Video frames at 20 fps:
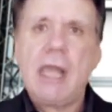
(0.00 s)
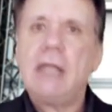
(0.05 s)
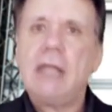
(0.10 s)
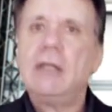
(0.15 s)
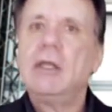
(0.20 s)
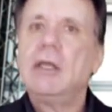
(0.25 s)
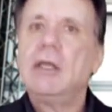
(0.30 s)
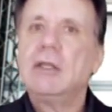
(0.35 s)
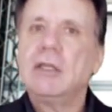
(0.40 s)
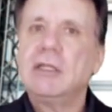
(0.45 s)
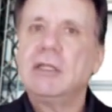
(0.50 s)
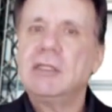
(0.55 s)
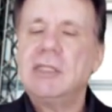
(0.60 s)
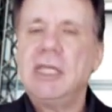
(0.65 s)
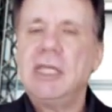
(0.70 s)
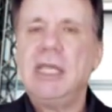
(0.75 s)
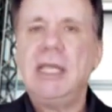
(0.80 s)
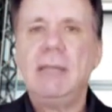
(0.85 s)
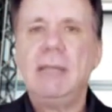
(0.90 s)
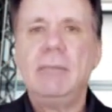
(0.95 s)
and the
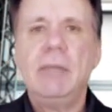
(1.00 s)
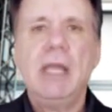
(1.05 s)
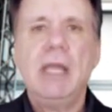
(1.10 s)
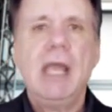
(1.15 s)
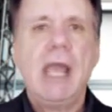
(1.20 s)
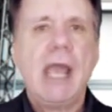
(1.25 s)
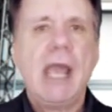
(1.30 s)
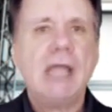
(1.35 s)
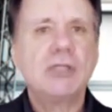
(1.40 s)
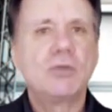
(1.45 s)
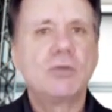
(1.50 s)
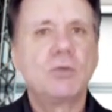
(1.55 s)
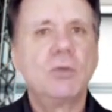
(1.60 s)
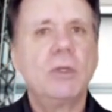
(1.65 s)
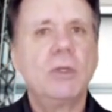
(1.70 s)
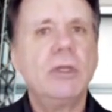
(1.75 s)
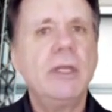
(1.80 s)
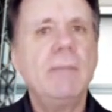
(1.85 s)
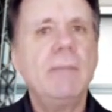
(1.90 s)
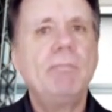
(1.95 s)
team has
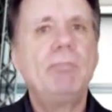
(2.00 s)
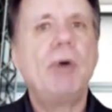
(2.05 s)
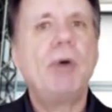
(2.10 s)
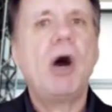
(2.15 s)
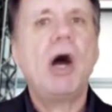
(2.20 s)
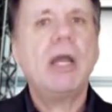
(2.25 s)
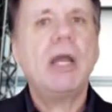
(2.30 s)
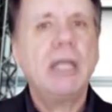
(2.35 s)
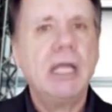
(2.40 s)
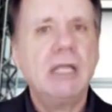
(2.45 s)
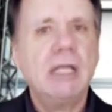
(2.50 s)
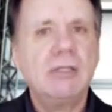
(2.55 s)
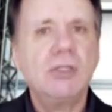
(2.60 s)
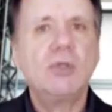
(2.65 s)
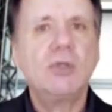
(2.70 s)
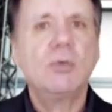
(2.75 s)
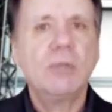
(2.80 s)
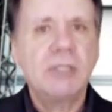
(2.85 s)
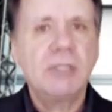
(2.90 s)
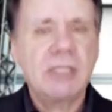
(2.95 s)
really bought
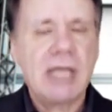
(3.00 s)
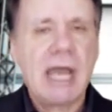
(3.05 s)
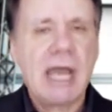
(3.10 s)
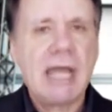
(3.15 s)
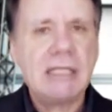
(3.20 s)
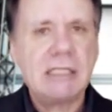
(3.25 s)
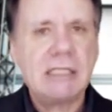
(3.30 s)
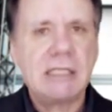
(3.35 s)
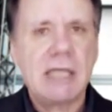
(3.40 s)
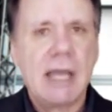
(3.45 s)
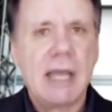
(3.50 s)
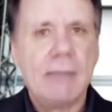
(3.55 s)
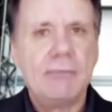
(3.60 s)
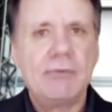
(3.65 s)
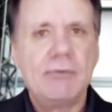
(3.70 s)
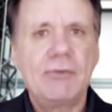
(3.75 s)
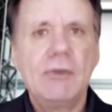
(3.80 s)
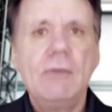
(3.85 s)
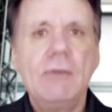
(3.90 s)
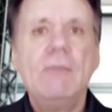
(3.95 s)
into his
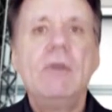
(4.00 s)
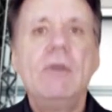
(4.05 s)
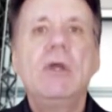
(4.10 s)
concepts.